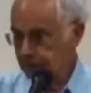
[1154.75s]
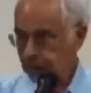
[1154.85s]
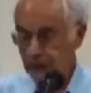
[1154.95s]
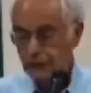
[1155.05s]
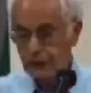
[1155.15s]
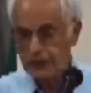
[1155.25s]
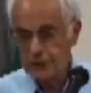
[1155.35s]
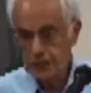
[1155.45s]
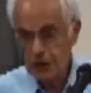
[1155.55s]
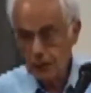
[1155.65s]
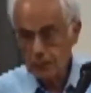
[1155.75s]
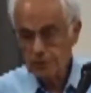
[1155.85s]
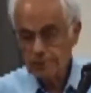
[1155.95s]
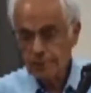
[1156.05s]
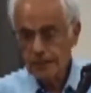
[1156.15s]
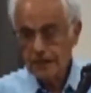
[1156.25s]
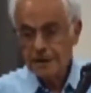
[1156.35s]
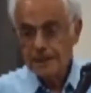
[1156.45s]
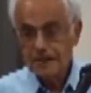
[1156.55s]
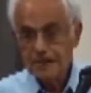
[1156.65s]
centuries ago,
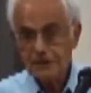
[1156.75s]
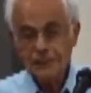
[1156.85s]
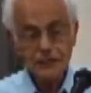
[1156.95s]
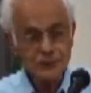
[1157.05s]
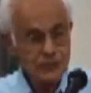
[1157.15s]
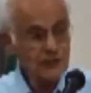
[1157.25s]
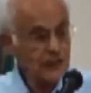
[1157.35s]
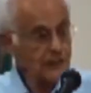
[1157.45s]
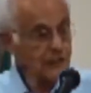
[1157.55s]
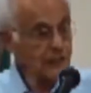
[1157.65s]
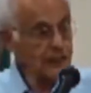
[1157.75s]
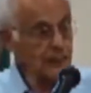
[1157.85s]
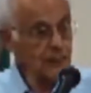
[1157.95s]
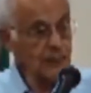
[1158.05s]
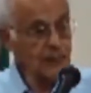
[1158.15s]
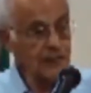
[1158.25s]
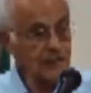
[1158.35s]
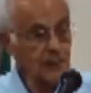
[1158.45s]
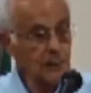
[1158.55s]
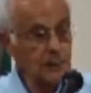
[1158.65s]
in a different century,
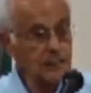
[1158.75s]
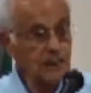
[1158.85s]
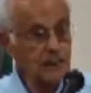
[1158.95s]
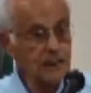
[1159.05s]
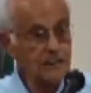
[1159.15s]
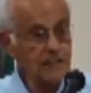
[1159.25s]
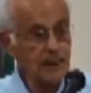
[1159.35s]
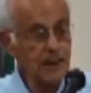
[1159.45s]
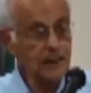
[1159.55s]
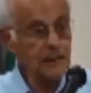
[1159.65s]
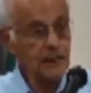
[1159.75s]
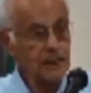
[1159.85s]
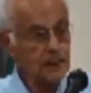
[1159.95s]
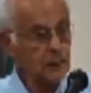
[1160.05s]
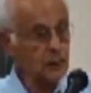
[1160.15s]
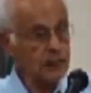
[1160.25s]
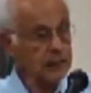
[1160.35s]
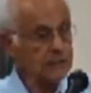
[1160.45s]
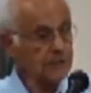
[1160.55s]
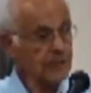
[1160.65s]
they would say
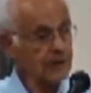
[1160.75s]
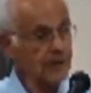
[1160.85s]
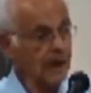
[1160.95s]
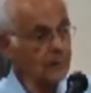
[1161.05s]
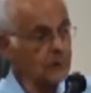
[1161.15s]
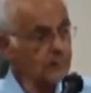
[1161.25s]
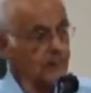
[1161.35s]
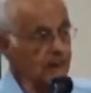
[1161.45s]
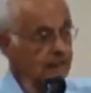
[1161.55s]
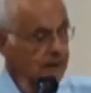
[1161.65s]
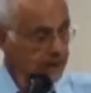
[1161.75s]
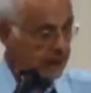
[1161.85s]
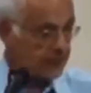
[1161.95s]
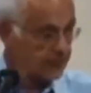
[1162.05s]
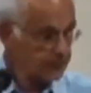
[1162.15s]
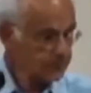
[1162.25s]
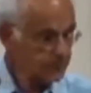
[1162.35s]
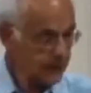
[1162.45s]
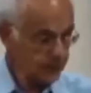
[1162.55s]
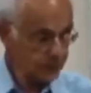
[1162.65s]
Uri, and I would say Hineni.
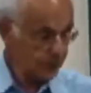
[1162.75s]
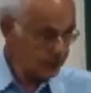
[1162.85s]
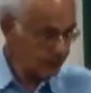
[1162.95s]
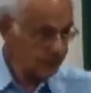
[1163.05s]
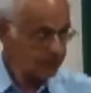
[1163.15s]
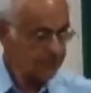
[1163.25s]
This was.